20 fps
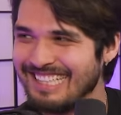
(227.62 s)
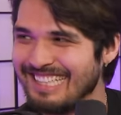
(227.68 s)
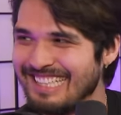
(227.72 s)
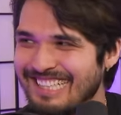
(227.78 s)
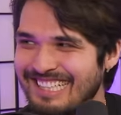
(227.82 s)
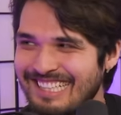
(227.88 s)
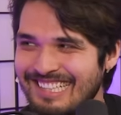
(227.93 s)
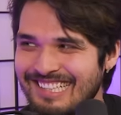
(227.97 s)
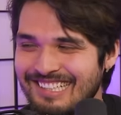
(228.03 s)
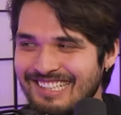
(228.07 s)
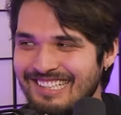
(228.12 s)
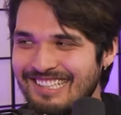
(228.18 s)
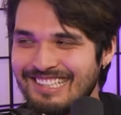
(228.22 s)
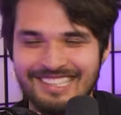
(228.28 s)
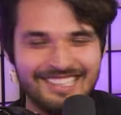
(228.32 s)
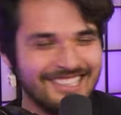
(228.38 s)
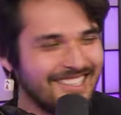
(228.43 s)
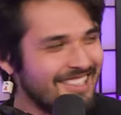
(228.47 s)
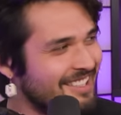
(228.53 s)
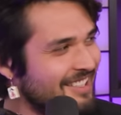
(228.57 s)

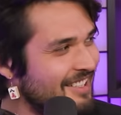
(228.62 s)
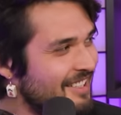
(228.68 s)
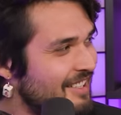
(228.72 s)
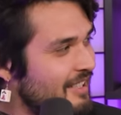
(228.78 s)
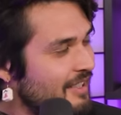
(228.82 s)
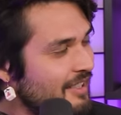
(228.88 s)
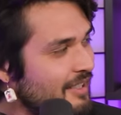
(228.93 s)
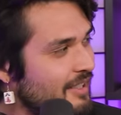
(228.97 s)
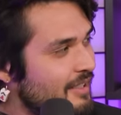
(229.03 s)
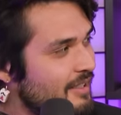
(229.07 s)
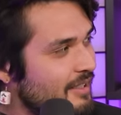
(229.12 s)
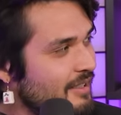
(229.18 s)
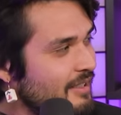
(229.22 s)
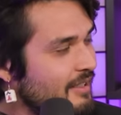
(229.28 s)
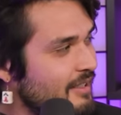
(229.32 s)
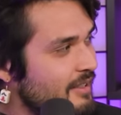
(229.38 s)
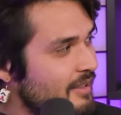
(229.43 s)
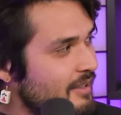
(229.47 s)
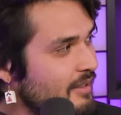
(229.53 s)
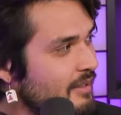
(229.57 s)

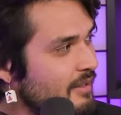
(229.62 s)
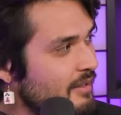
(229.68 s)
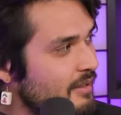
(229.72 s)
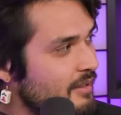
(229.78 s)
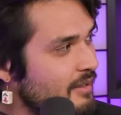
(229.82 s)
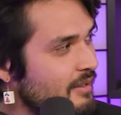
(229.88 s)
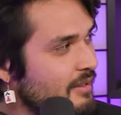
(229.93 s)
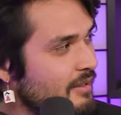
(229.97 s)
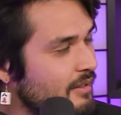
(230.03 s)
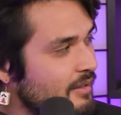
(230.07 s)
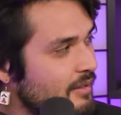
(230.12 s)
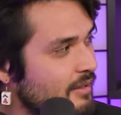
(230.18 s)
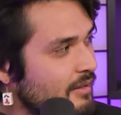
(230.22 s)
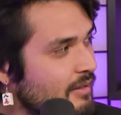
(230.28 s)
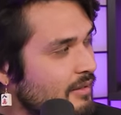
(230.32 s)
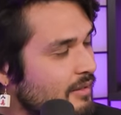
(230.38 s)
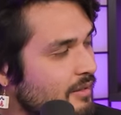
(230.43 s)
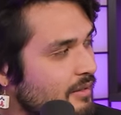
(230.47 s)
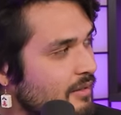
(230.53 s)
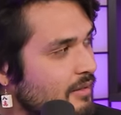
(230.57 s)

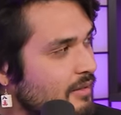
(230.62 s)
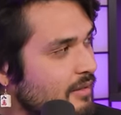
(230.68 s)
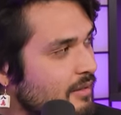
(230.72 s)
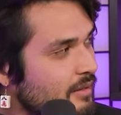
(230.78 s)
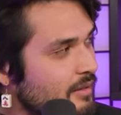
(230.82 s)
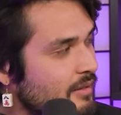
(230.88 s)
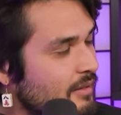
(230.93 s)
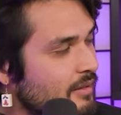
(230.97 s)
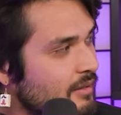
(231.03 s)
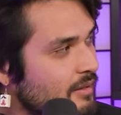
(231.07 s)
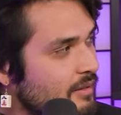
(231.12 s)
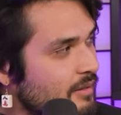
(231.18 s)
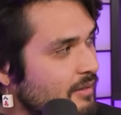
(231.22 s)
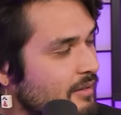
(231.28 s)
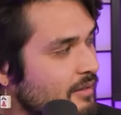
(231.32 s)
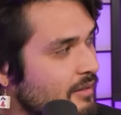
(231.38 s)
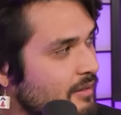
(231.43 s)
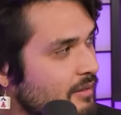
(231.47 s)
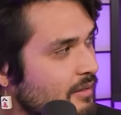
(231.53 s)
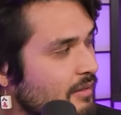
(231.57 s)

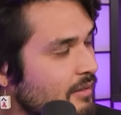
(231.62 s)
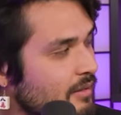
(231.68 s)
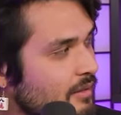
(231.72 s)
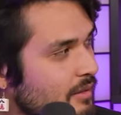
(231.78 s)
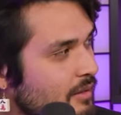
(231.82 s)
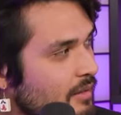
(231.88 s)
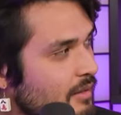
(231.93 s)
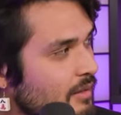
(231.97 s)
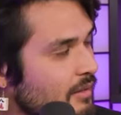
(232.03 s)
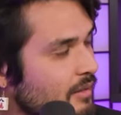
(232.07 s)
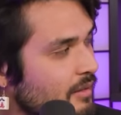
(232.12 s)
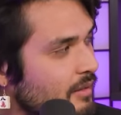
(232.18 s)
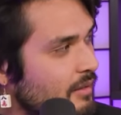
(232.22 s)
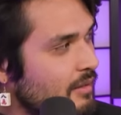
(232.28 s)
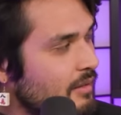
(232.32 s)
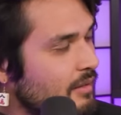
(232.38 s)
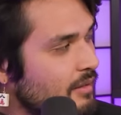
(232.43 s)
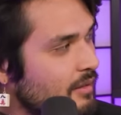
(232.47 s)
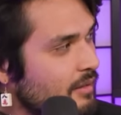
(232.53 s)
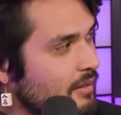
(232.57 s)

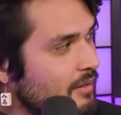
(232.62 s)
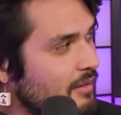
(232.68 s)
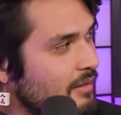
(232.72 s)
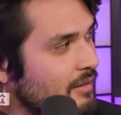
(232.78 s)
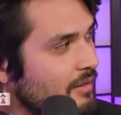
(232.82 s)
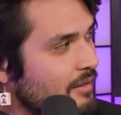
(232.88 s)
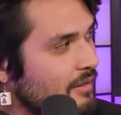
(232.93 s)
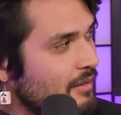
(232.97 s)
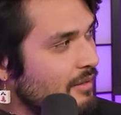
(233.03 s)
(silent)